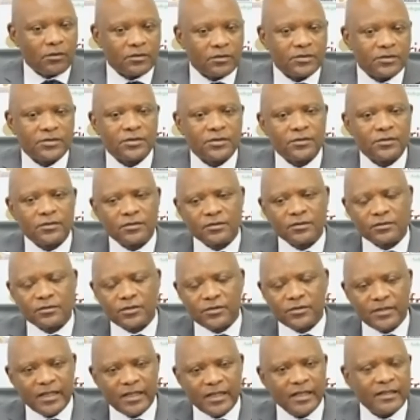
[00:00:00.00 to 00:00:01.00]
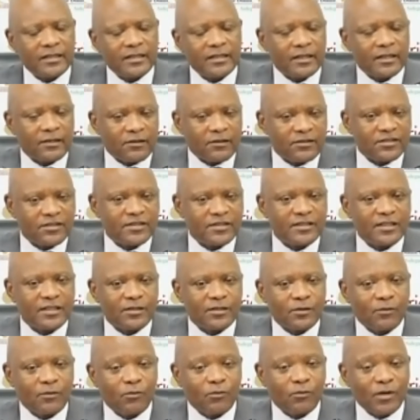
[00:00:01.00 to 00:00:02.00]
So today, the continent
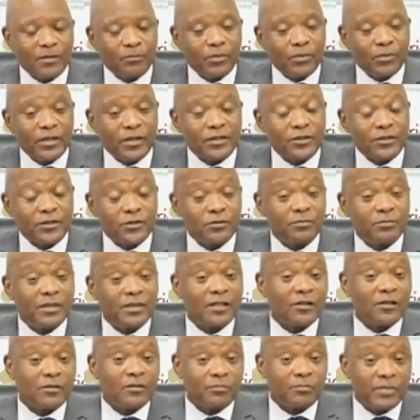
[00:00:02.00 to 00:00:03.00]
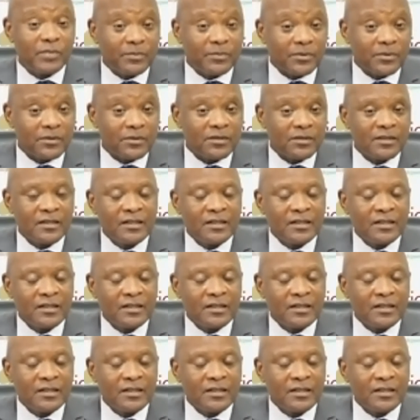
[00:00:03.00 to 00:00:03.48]
of 1.2 billion people